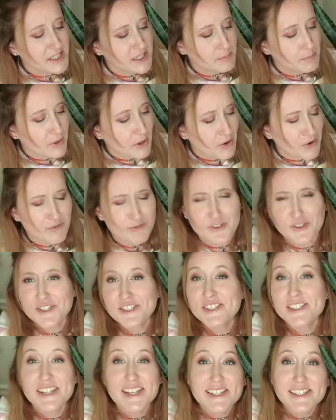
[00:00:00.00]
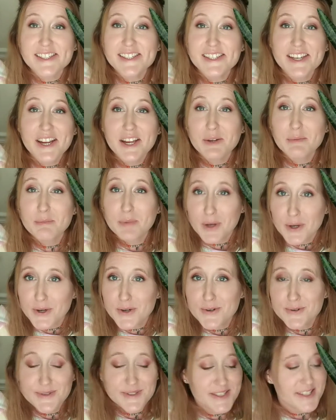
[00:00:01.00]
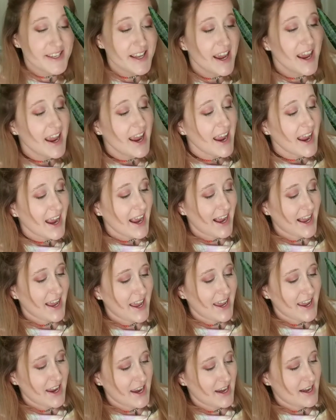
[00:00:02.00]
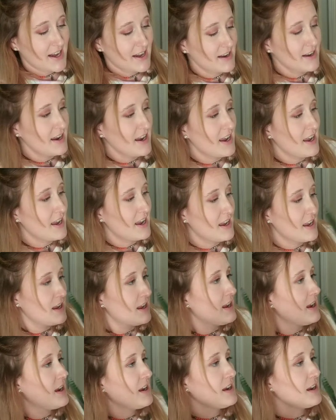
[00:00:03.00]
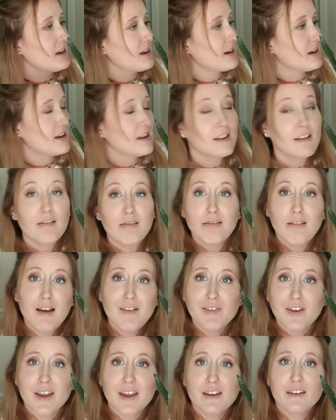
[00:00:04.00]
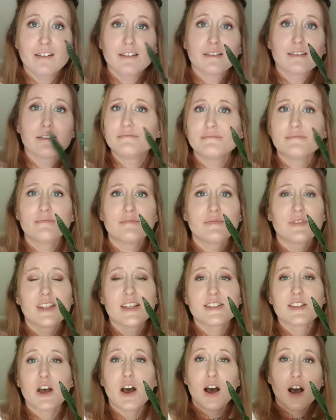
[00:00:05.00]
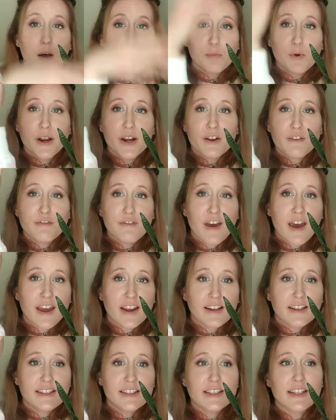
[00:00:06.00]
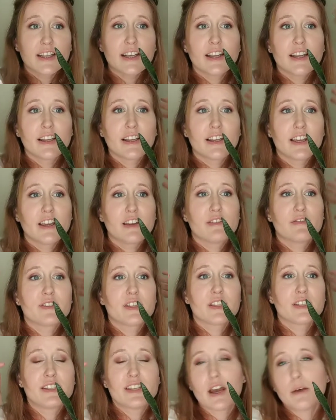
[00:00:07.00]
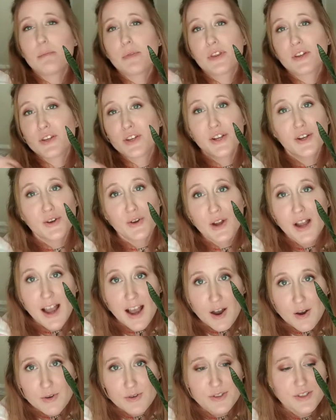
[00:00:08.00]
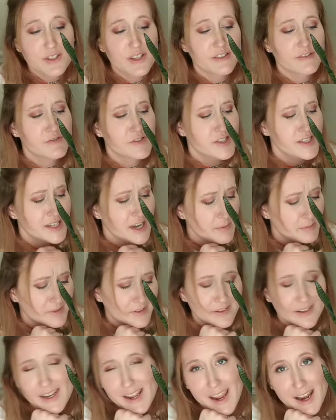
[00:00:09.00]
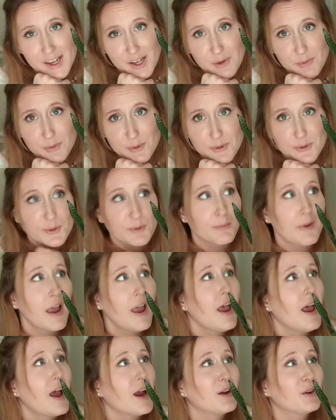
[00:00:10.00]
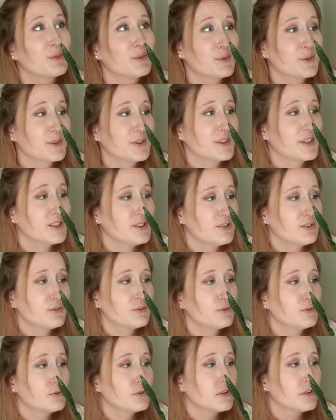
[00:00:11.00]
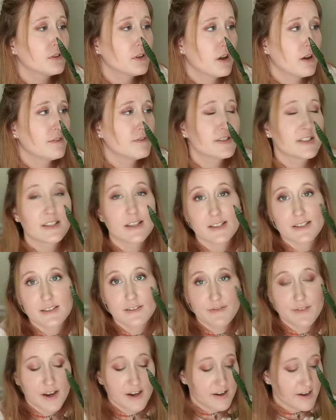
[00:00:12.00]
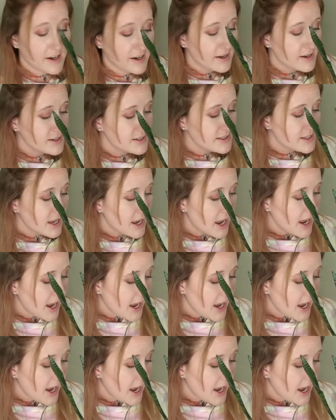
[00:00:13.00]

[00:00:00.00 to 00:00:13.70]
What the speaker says: Depot for 16 bones and love it. This upright effect gives depth to your house, gives depth to any room. I really do love Sansevierias.